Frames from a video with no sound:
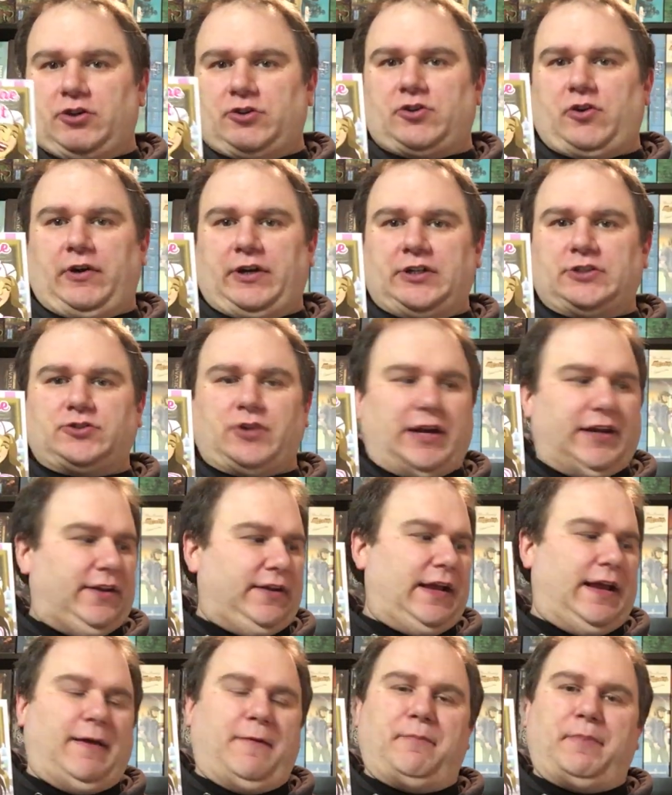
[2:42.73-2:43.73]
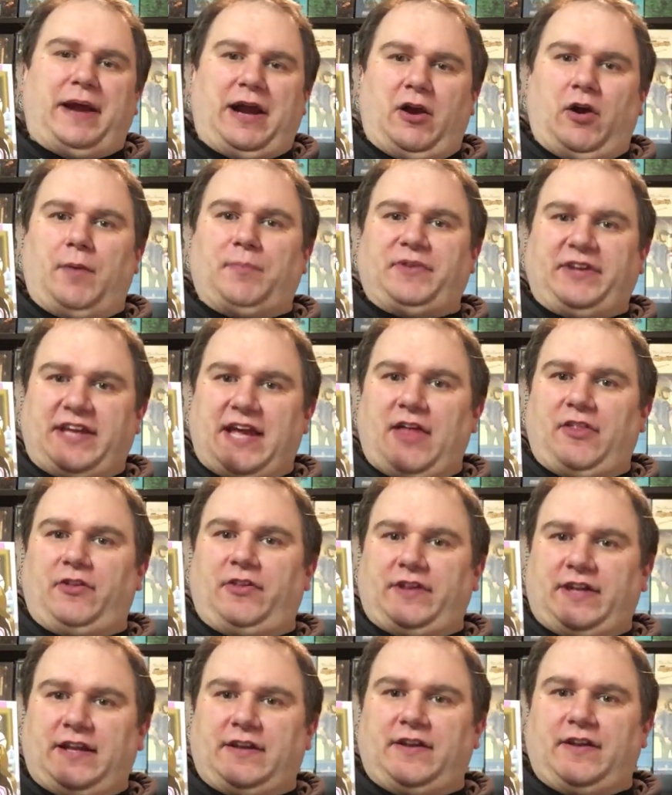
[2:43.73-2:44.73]
you're going to try to kind of pair up together
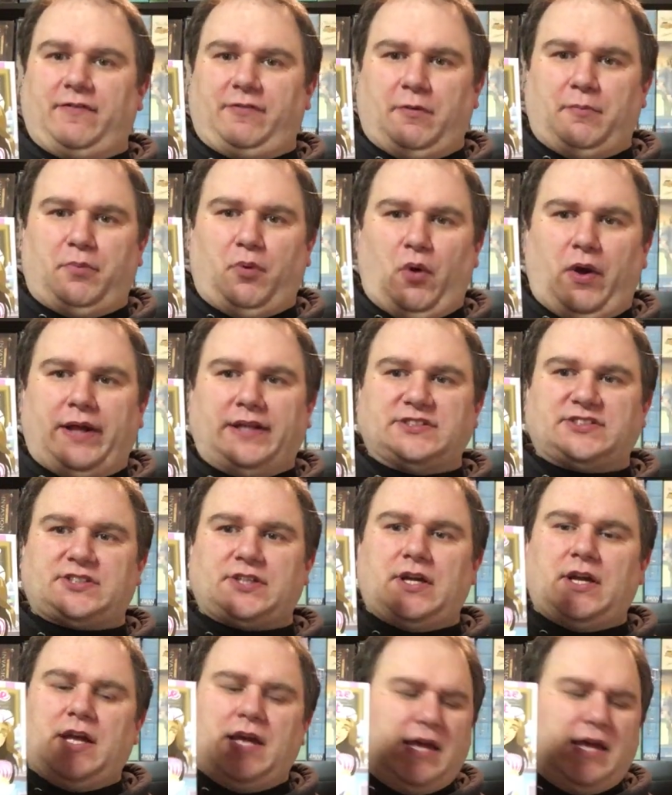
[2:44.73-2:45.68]
to get to different points.